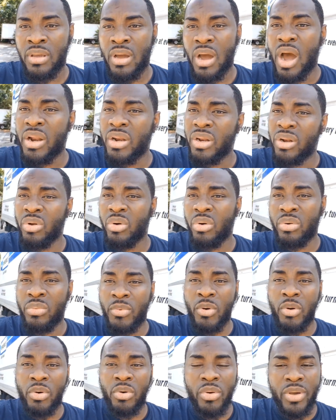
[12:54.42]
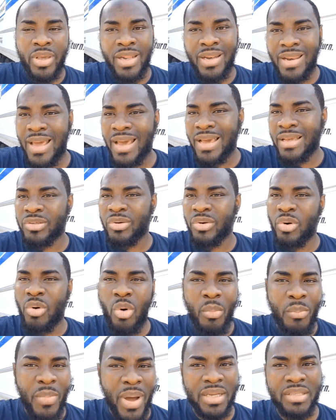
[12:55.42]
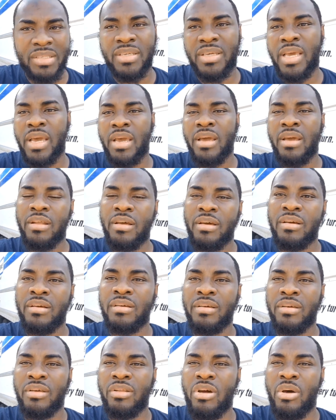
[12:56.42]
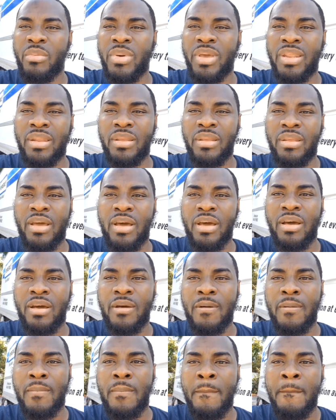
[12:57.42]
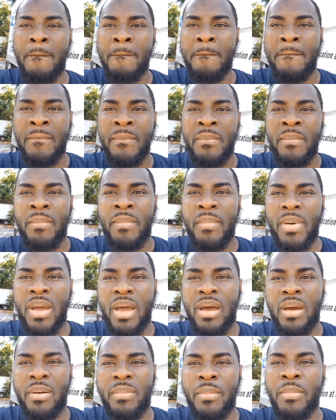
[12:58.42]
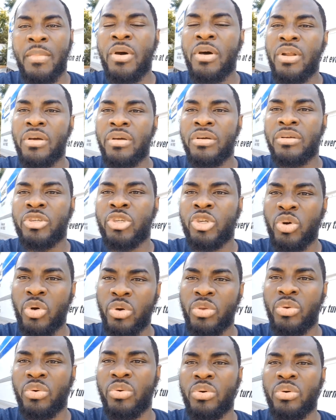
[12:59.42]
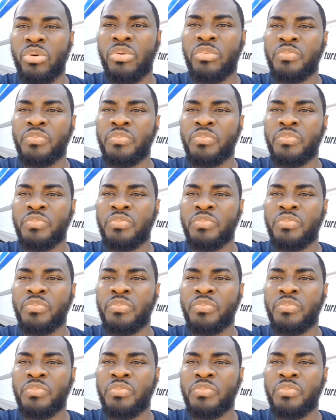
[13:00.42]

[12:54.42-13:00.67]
on the load board looking like to go back to Canada. You know what I mean? Um, um, I'm gonna show you